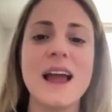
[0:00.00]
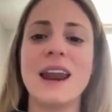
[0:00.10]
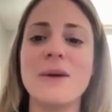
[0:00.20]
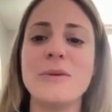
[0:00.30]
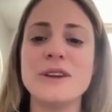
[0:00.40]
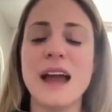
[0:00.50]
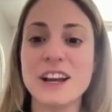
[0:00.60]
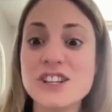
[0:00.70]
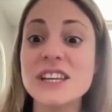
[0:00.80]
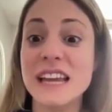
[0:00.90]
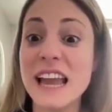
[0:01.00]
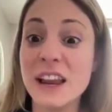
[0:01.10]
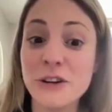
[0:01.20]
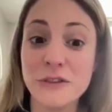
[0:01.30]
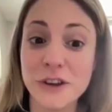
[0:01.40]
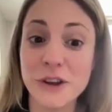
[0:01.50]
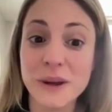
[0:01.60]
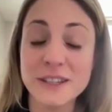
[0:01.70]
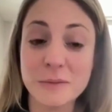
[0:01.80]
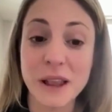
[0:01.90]
And I would actually interview
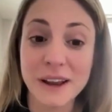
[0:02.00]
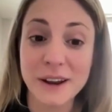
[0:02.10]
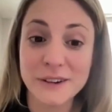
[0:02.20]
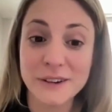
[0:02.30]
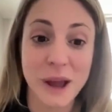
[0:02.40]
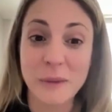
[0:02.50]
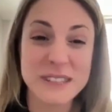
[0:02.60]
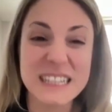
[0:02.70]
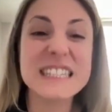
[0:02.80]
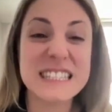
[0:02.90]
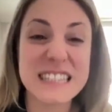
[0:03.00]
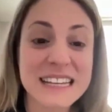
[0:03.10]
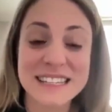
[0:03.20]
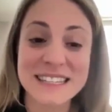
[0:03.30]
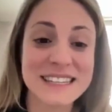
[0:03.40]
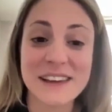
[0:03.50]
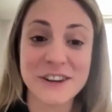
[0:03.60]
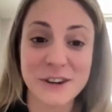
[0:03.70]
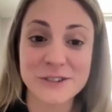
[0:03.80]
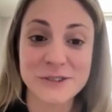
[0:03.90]
his players when I was like six and
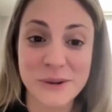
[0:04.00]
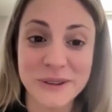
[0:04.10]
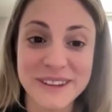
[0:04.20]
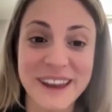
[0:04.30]
seven years old.